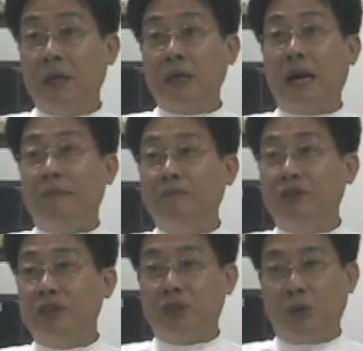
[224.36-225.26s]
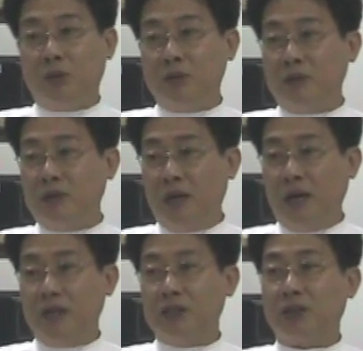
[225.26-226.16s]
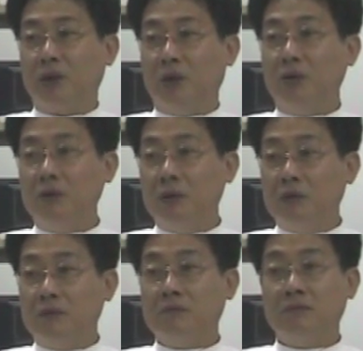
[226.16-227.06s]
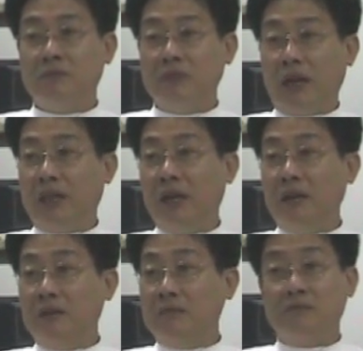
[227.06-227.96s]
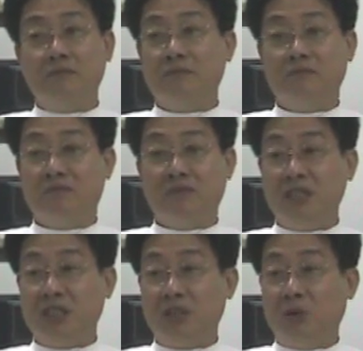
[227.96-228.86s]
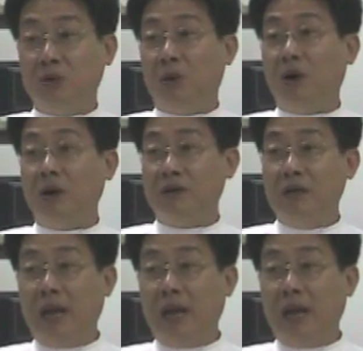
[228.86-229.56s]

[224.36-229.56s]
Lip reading: comfort zone. And so, they just don't go on.